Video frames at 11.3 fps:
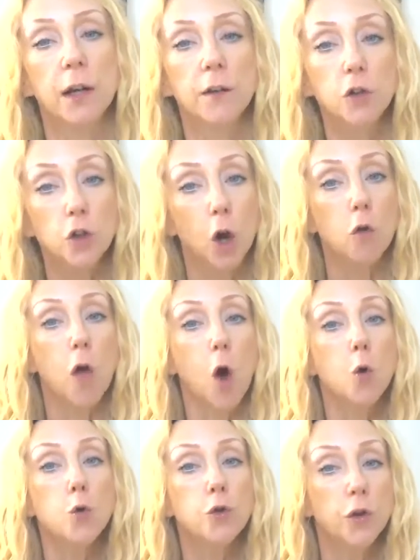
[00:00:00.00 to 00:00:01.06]
And, you know,
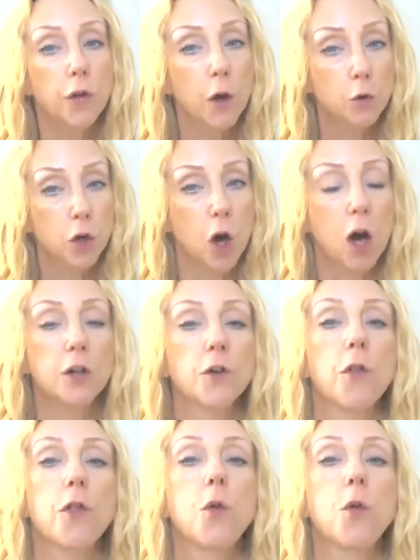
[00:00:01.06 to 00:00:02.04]
those are those kind of